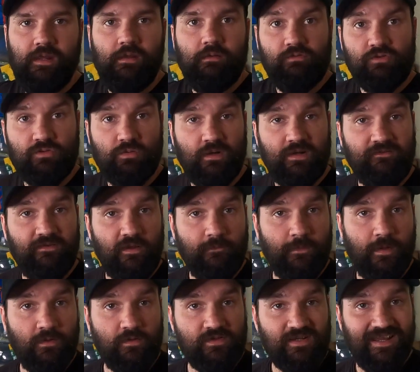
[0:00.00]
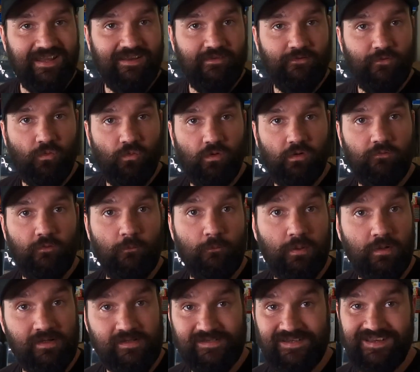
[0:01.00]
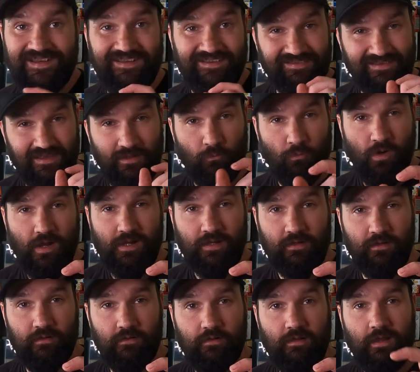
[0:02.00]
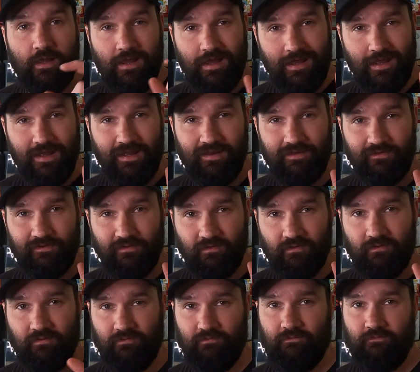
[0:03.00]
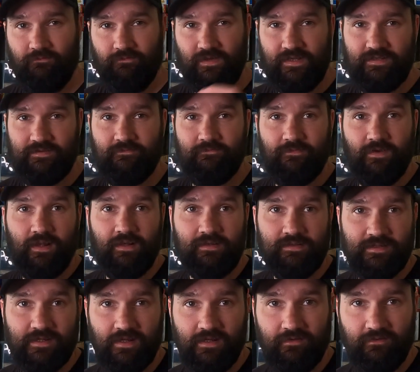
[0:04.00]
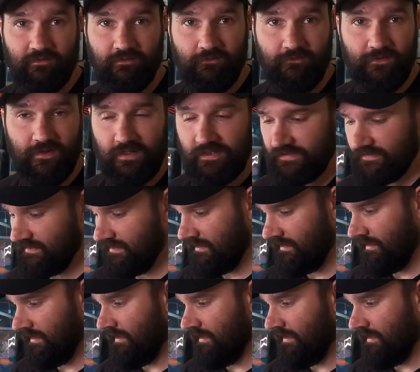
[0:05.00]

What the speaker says: It was £25 I had for all of them, plus I had that Whacker and Vincent Valentine figures.